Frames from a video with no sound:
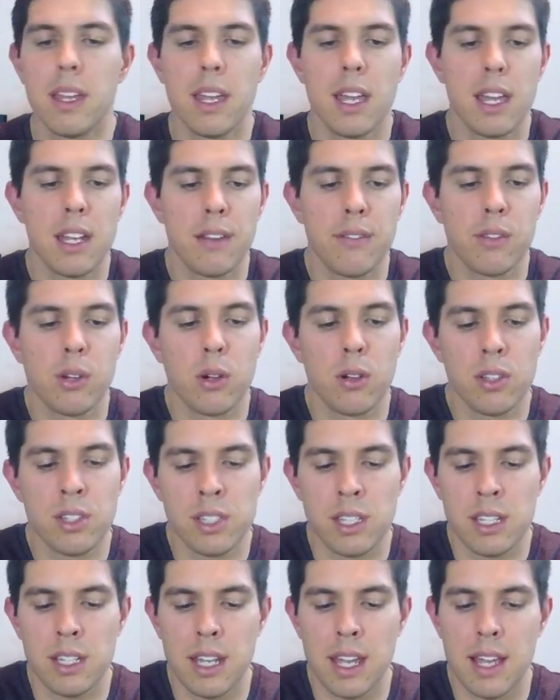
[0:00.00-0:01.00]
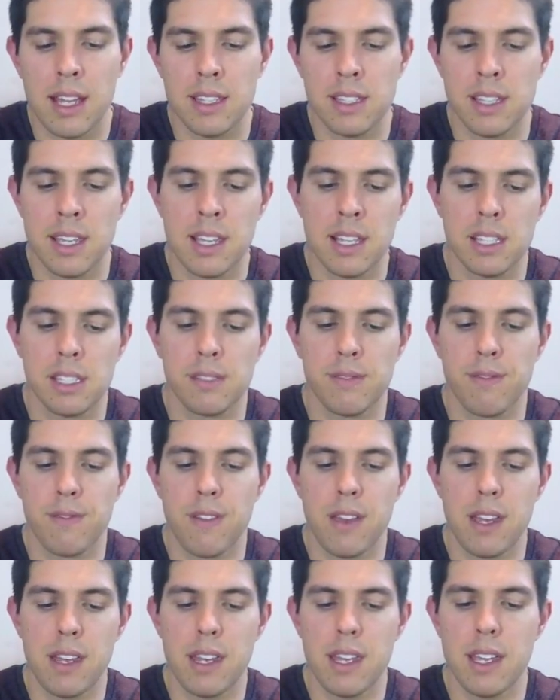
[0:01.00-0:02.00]
And of course it has its
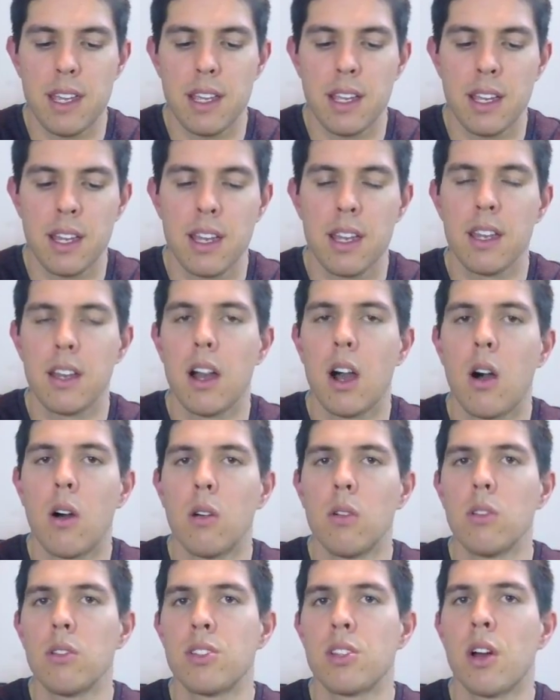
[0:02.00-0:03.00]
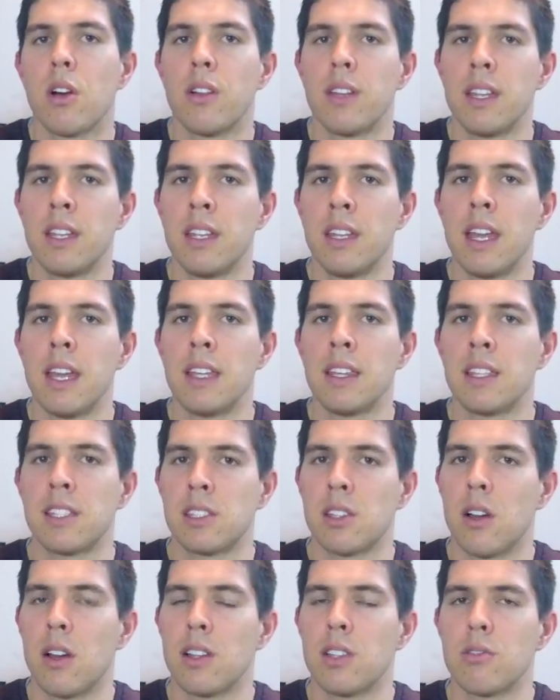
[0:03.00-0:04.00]
feeding holes on either
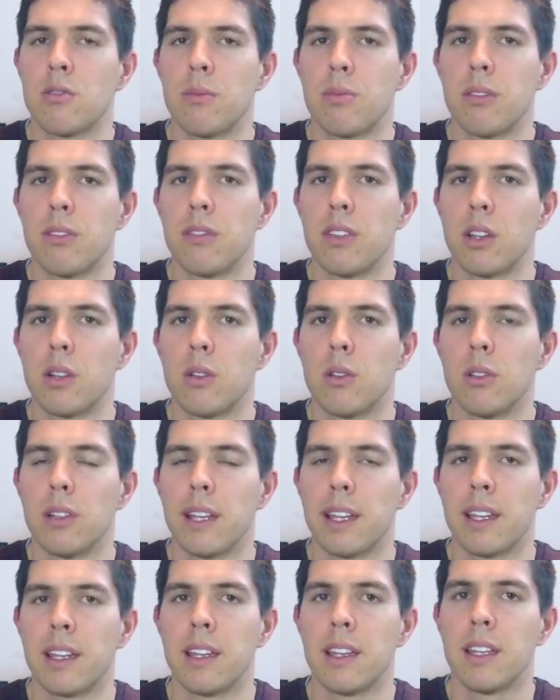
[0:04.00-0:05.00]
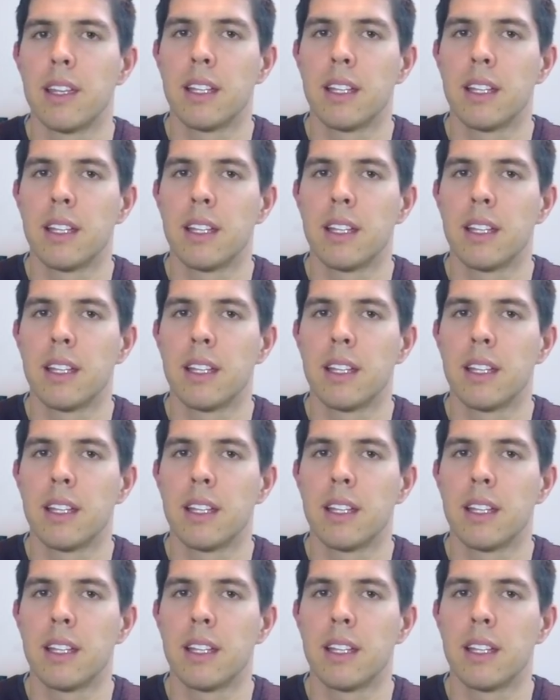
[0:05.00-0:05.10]
side to improve the cooling.